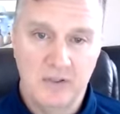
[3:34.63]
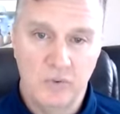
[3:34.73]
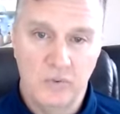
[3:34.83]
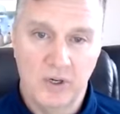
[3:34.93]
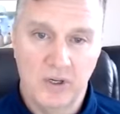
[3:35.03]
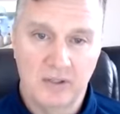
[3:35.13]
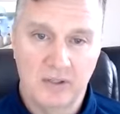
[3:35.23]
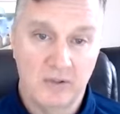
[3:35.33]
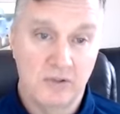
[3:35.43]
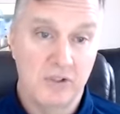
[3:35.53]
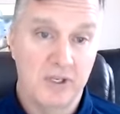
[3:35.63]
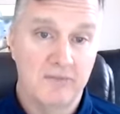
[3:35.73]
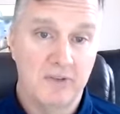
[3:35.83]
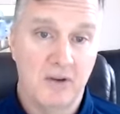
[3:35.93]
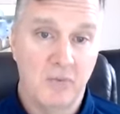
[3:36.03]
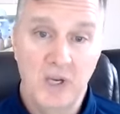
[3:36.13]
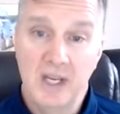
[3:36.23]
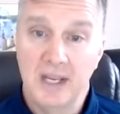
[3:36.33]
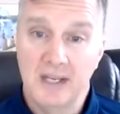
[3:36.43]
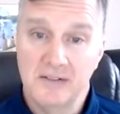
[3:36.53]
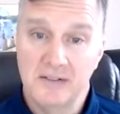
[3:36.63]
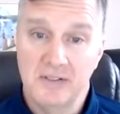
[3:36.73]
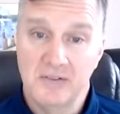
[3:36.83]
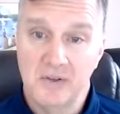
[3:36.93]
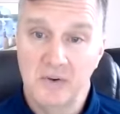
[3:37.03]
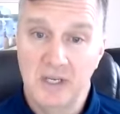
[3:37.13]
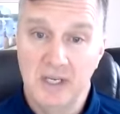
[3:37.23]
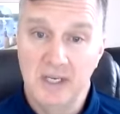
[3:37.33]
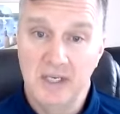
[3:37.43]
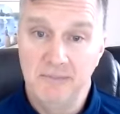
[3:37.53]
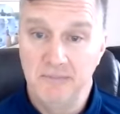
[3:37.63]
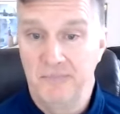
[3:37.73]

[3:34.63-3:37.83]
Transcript: to work third shift on weekends, and so he